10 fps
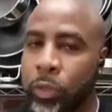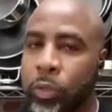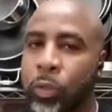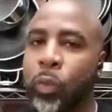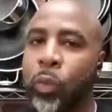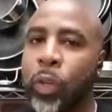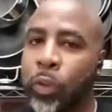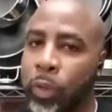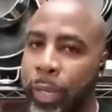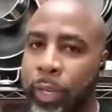to do and what
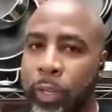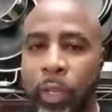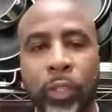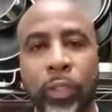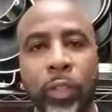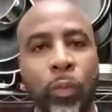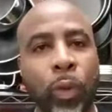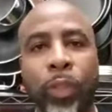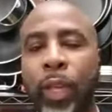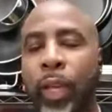your lane. Because
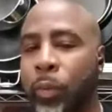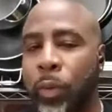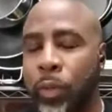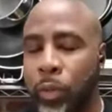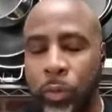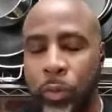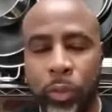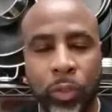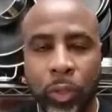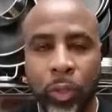one thing I didn't want to do
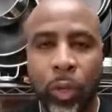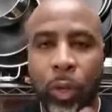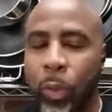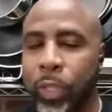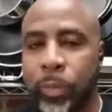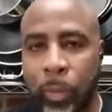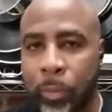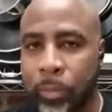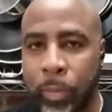is waste my